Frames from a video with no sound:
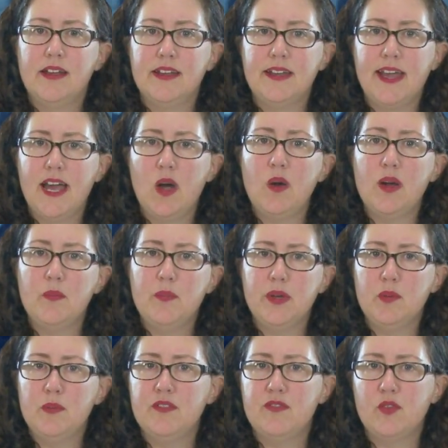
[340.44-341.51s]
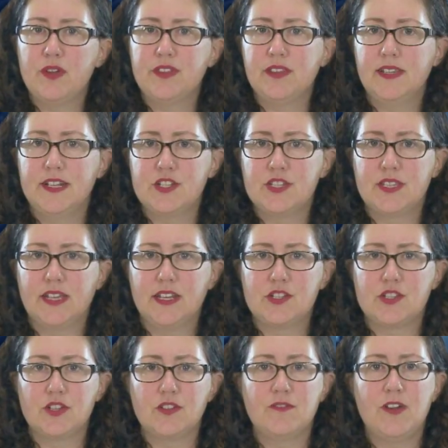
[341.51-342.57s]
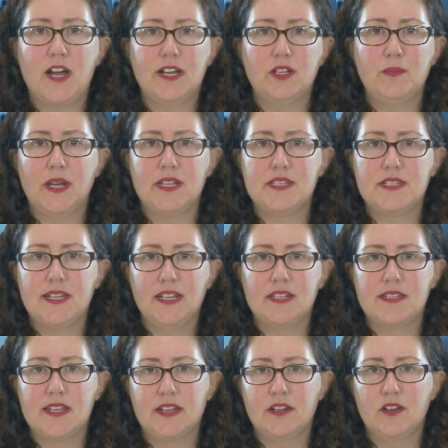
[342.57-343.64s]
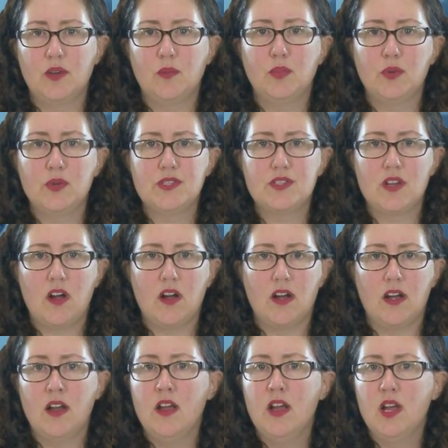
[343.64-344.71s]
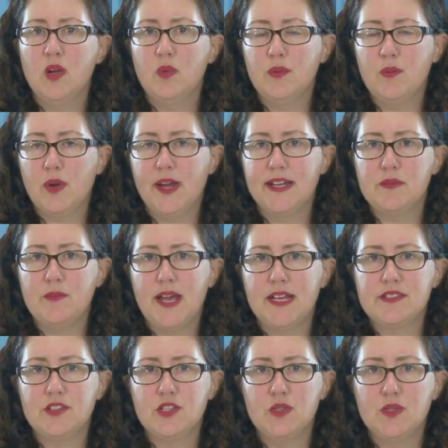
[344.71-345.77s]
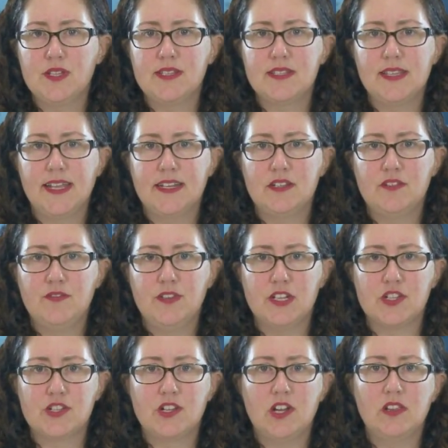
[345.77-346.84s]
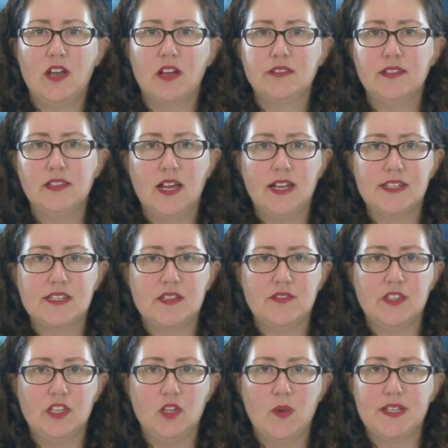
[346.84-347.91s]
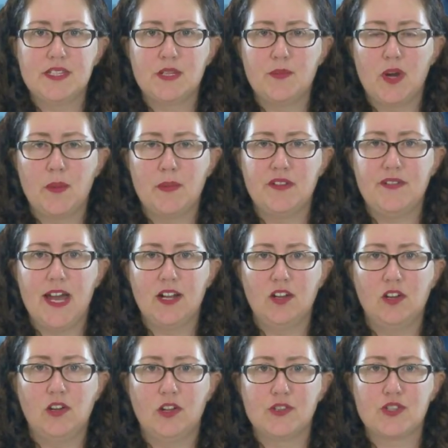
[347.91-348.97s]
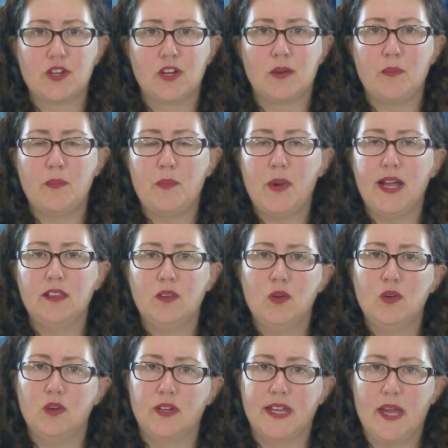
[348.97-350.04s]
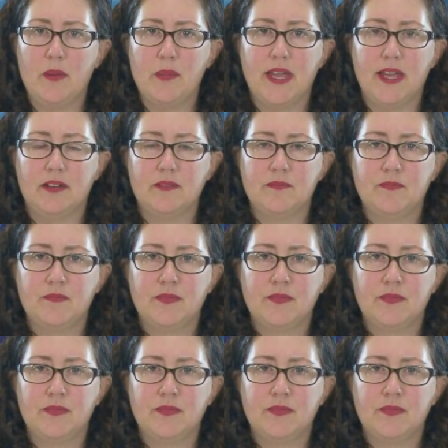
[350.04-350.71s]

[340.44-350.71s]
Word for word: Now, a bill before the legislature filed by State Senator Bruce Tarr would brand Massachusetts landed fish along the lines of the U.S. Department of Agriculture Buy Local campaign.